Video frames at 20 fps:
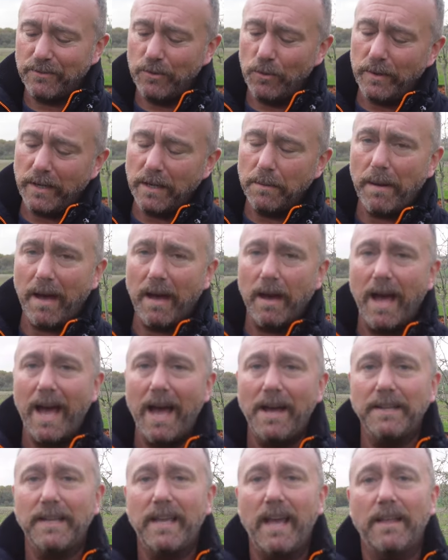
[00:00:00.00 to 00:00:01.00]
talking about
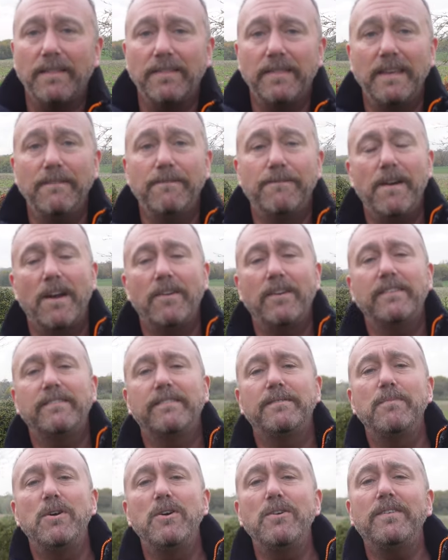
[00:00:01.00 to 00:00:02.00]
how to get the very
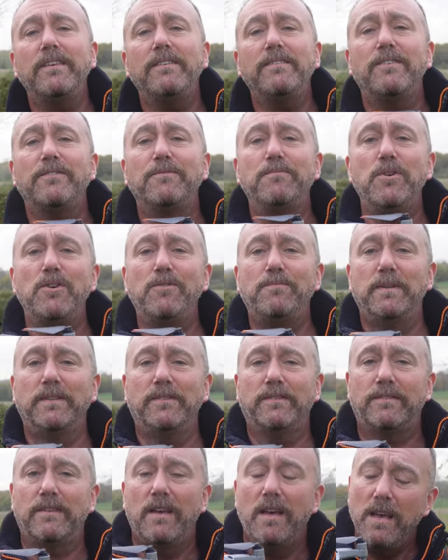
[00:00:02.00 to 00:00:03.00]
smoothest of
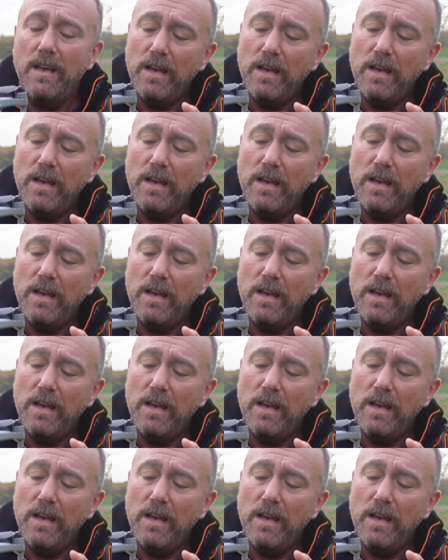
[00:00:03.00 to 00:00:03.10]
movements